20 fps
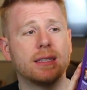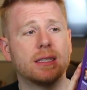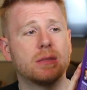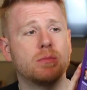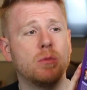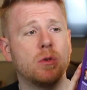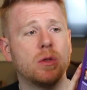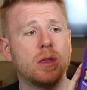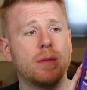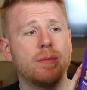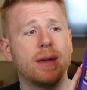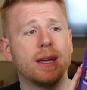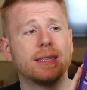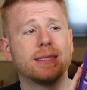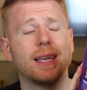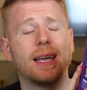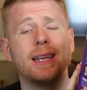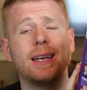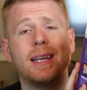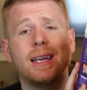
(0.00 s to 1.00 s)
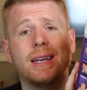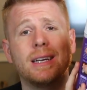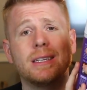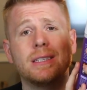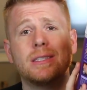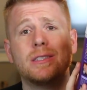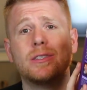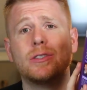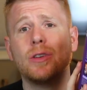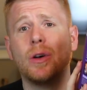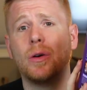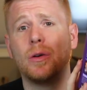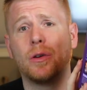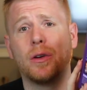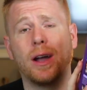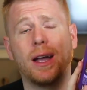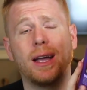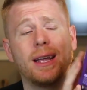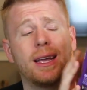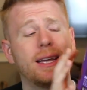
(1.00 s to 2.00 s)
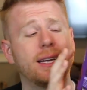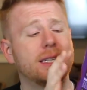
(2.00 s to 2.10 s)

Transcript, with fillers: this smoothie mix, and it is so great.